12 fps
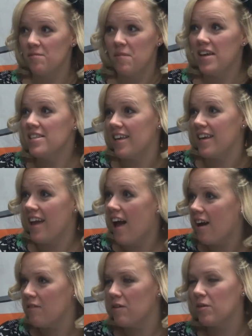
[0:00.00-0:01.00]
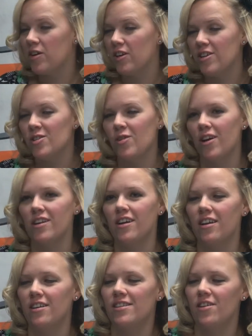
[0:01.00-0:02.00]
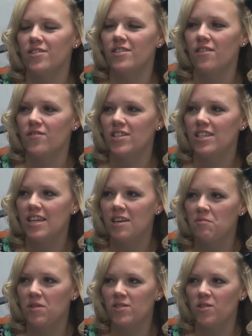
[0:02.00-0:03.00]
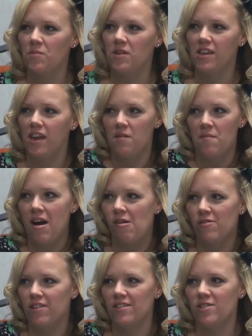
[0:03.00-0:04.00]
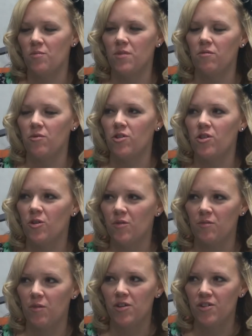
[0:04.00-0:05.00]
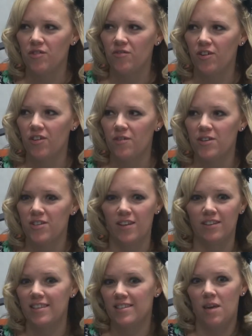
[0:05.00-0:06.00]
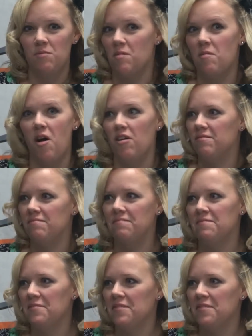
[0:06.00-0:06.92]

It's amazing. Yeah, we were going to try to cut it down to 17, but so many came out, and so many were new and wonderful that we just said, let's keep them all.